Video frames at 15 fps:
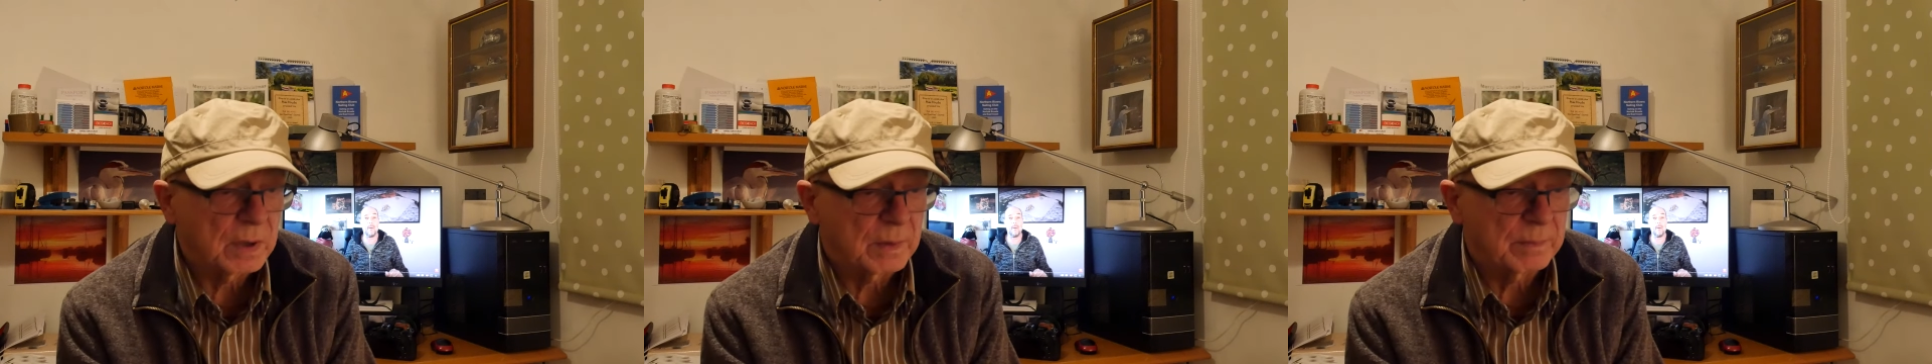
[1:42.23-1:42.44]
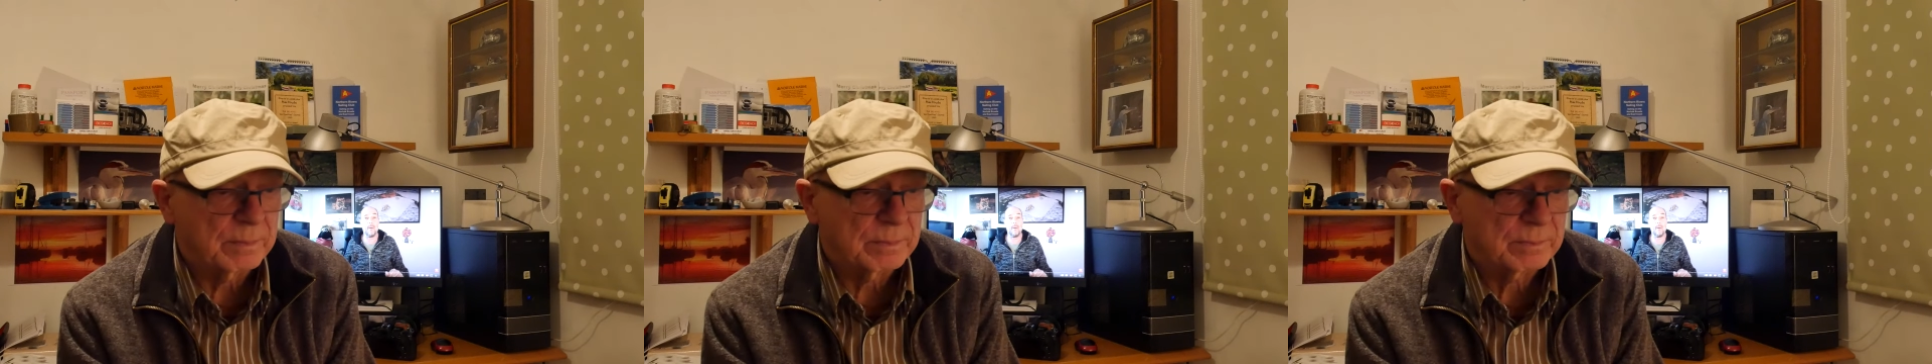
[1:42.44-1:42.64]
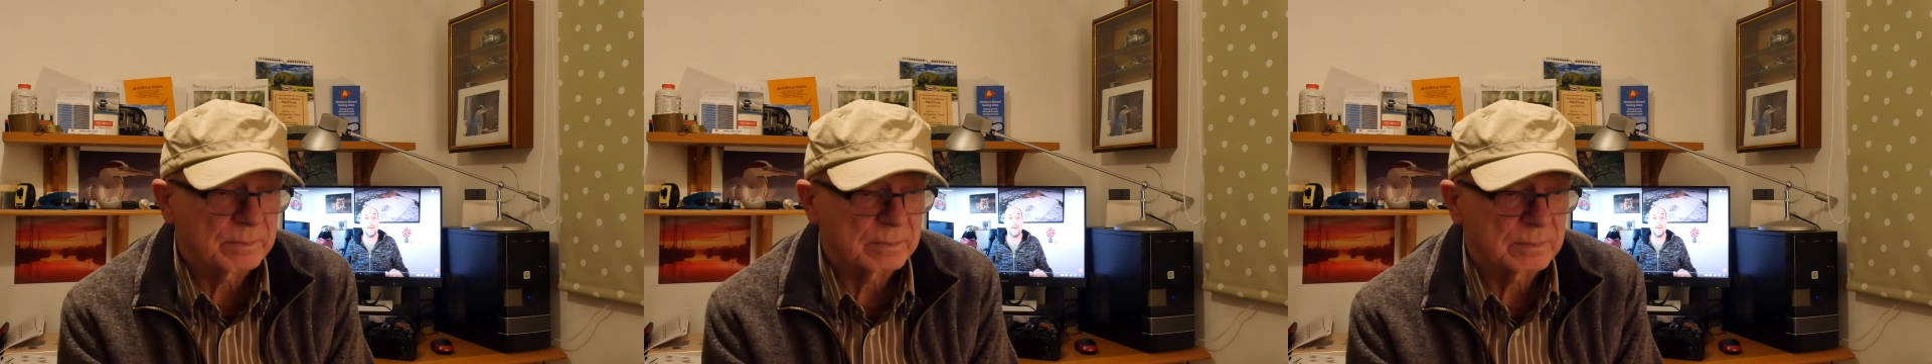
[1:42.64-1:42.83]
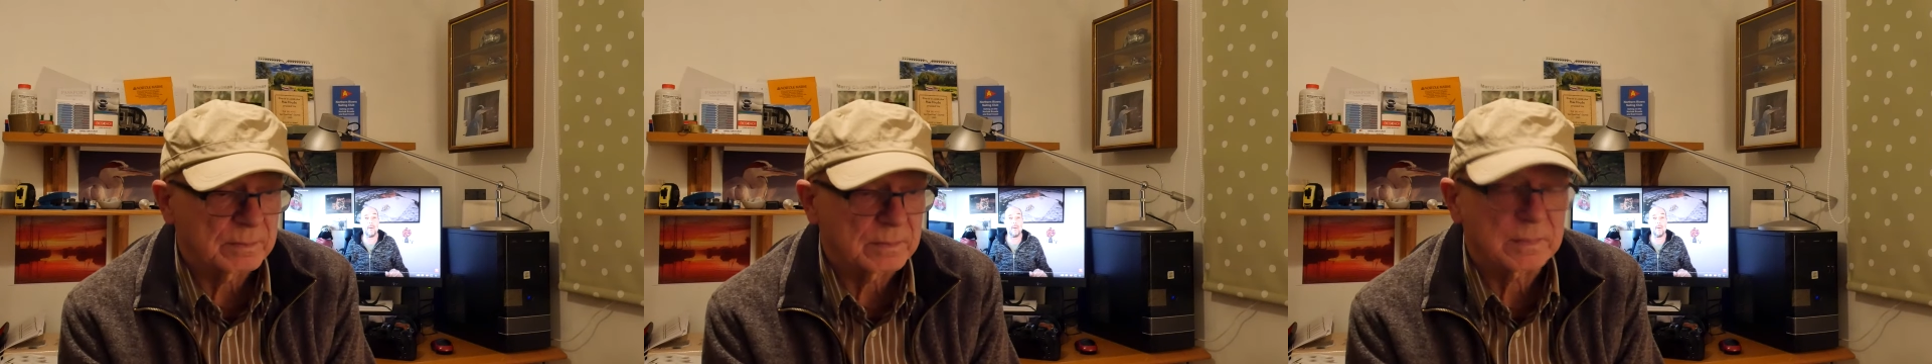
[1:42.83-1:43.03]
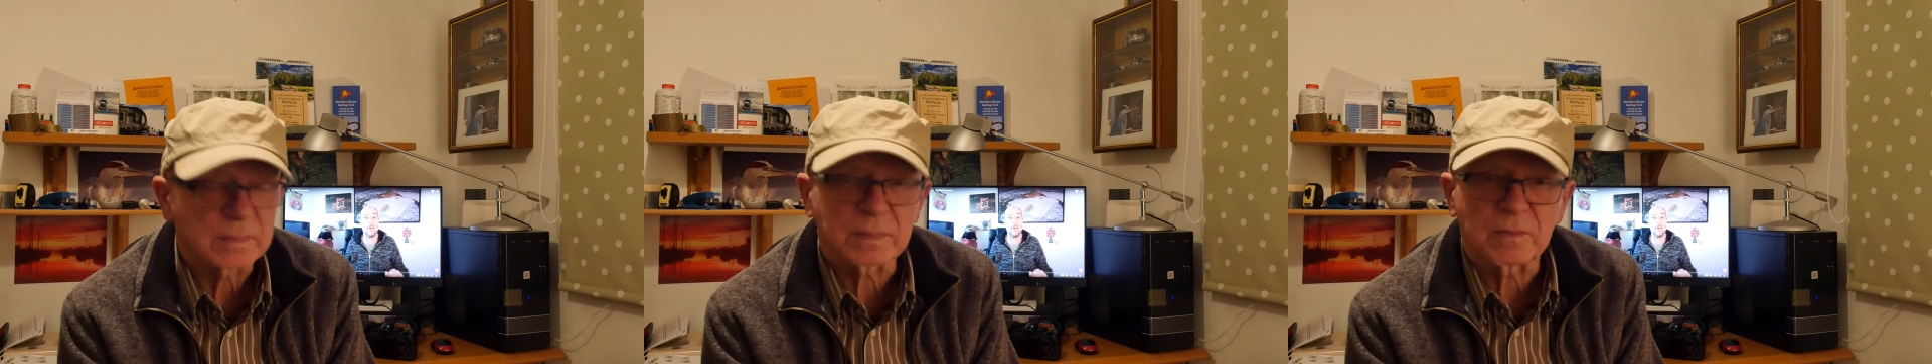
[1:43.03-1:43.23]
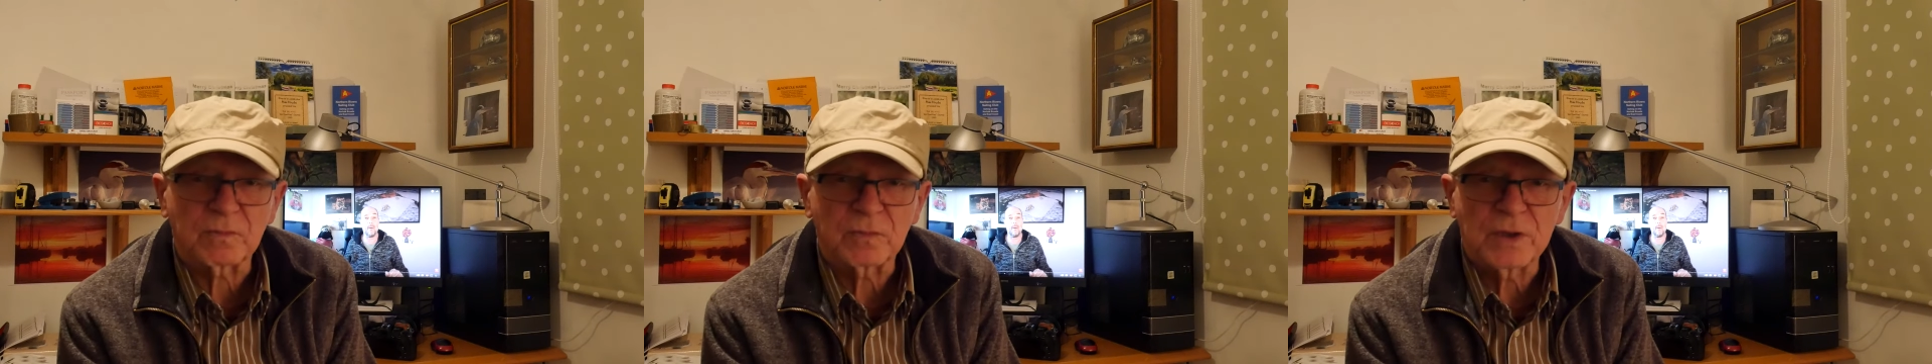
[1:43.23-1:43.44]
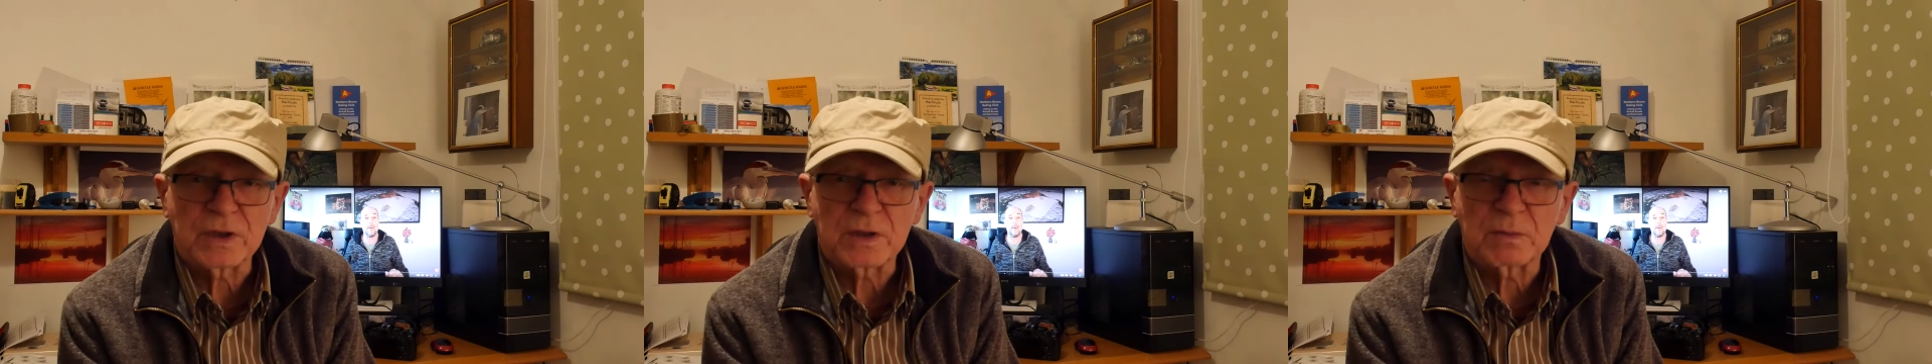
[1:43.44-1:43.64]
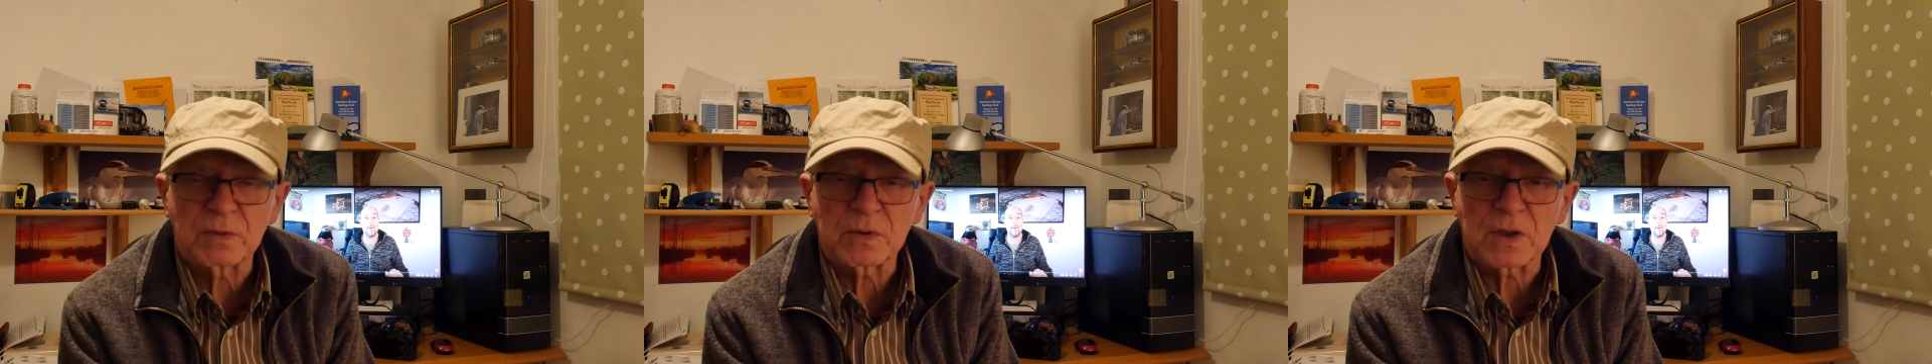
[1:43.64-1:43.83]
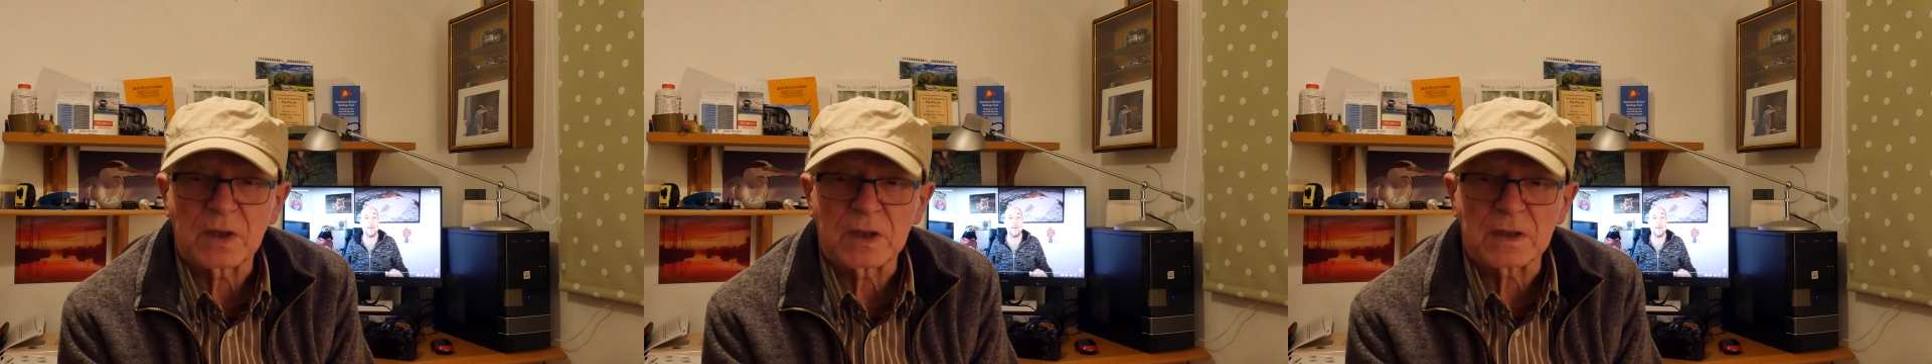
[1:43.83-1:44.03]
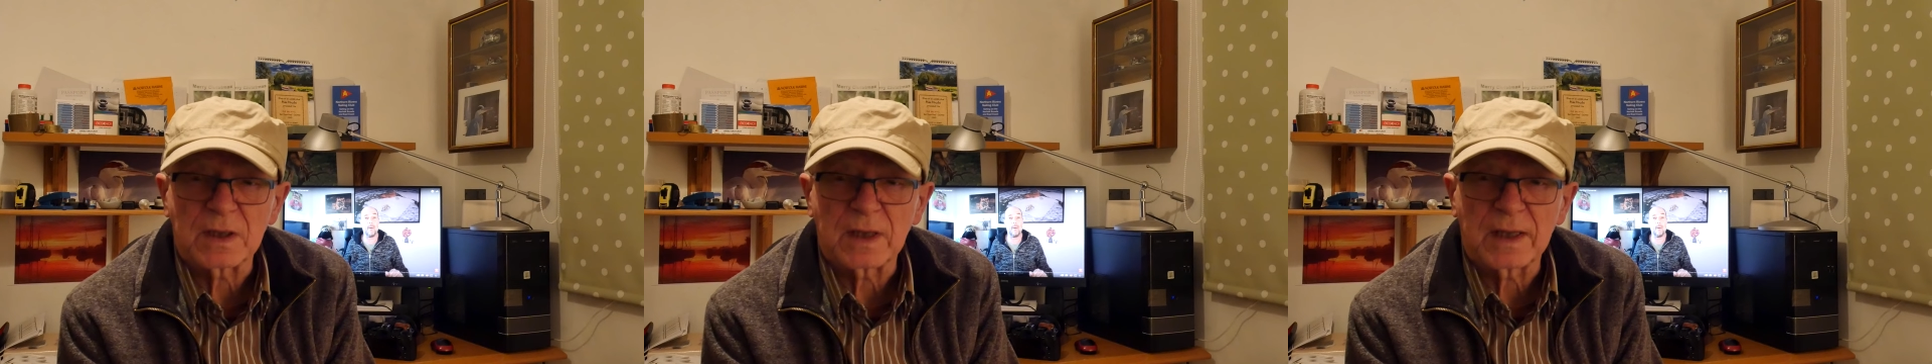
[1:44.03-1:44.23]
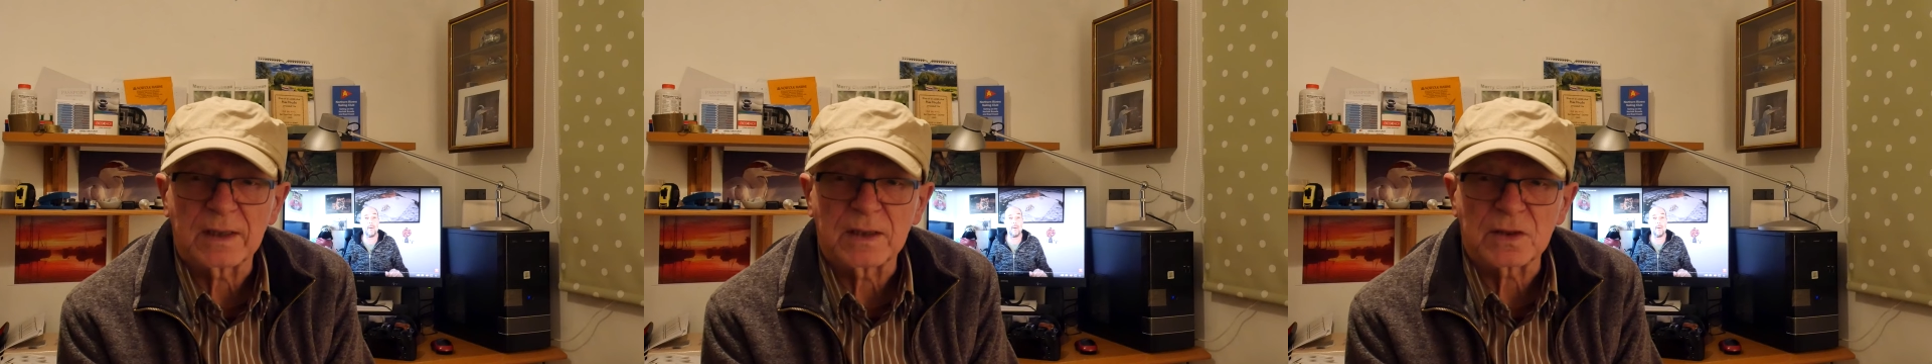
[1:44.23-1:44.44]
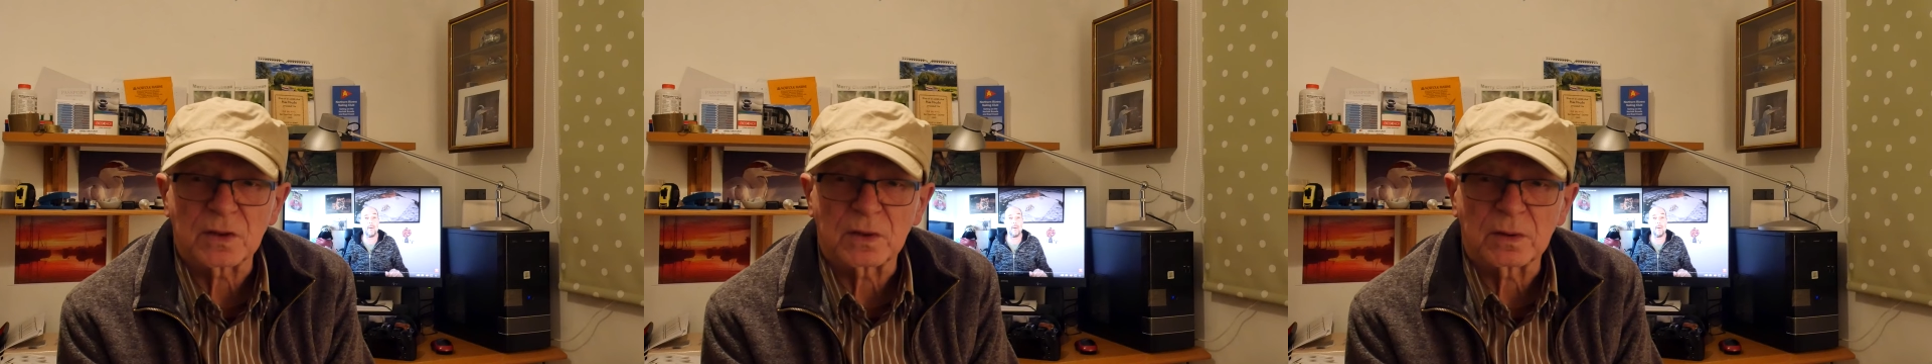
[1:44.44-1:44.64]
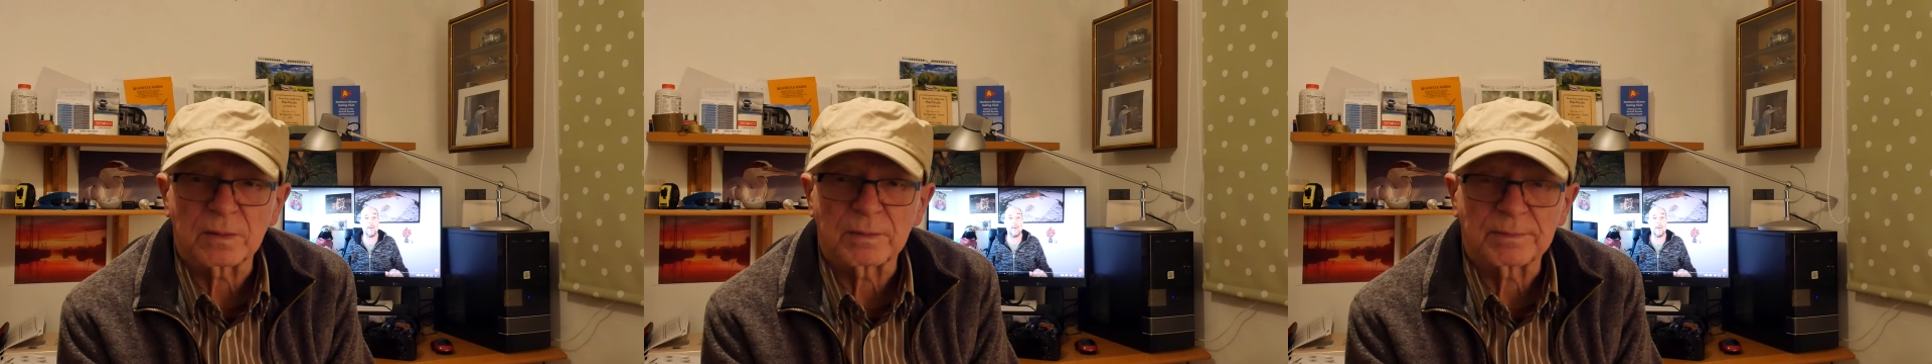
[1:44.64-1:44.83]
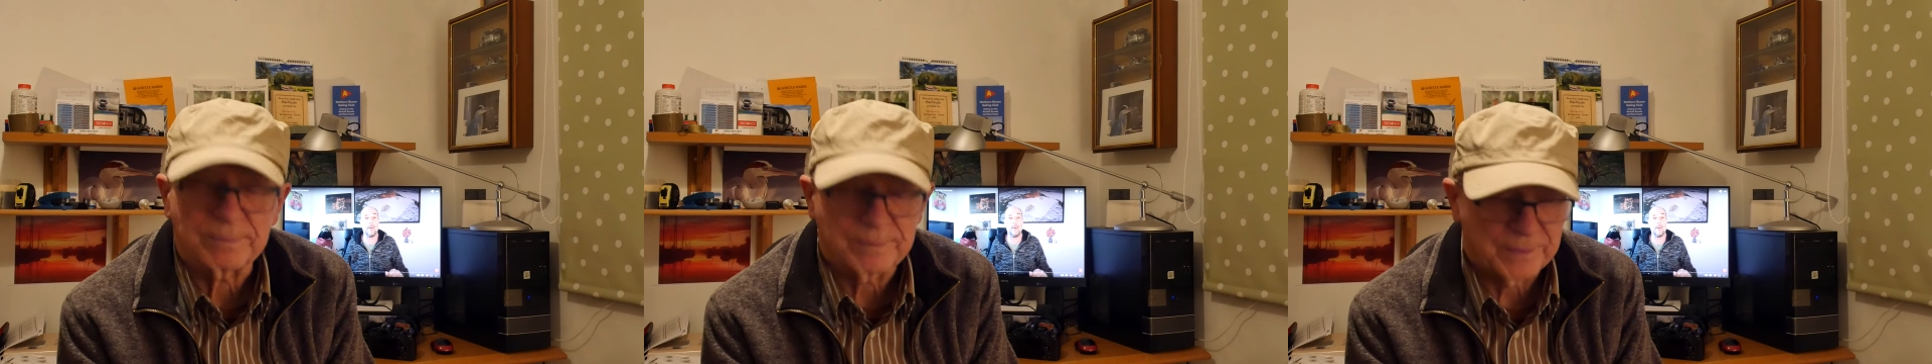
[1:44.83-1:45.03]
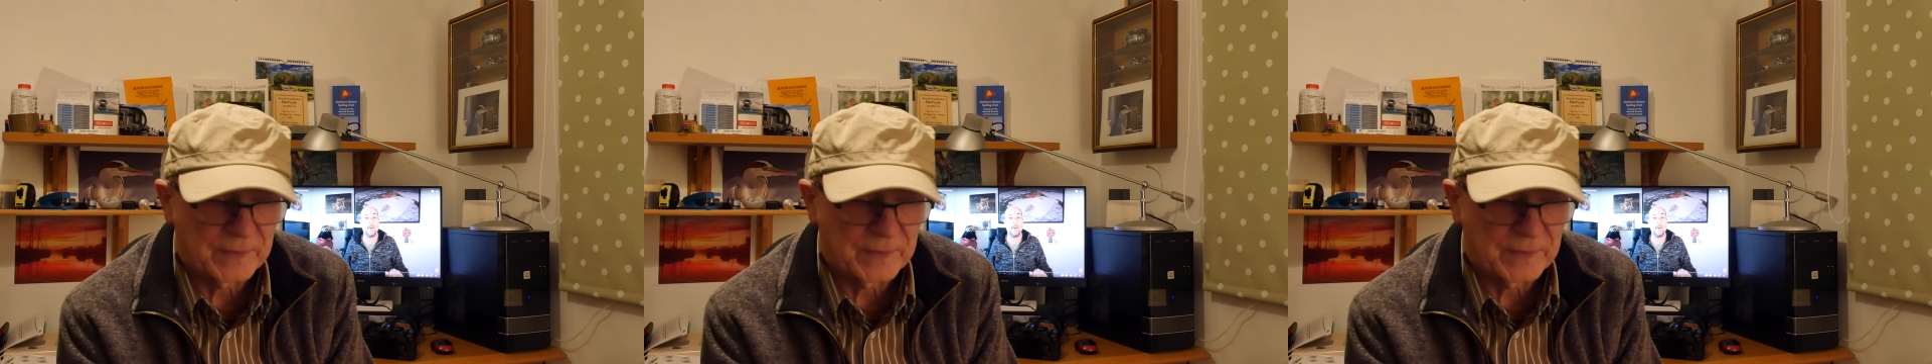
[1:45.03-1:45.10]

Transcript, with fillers: a reasonable size lens on,